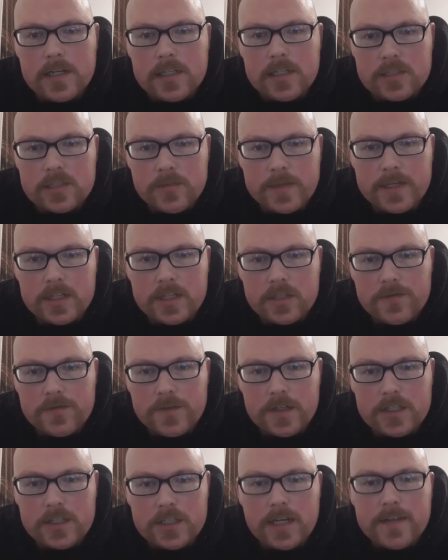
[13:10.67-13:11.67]
Swedish
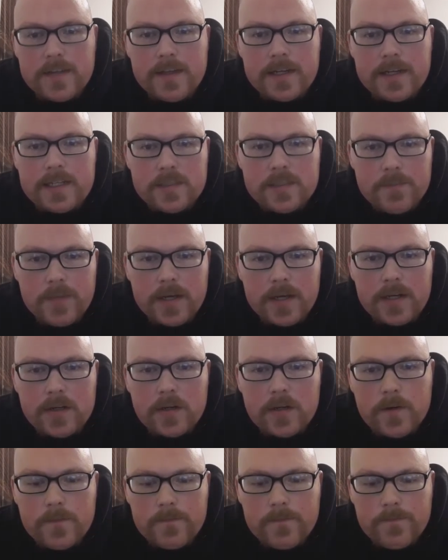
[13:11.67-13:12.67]
Fish, I think it's a
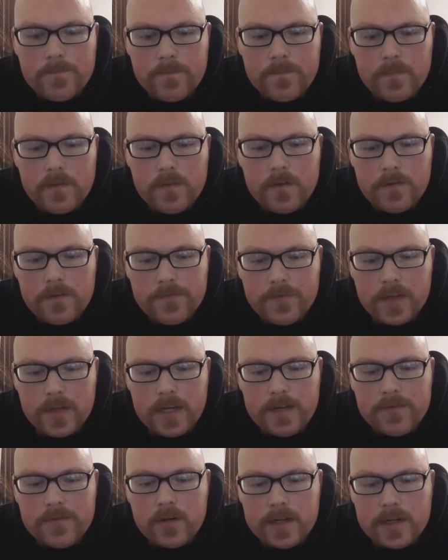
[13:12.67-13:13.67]
better
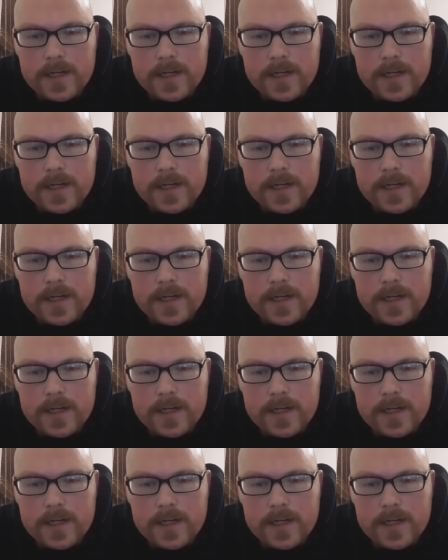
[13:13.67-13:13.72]
flavor.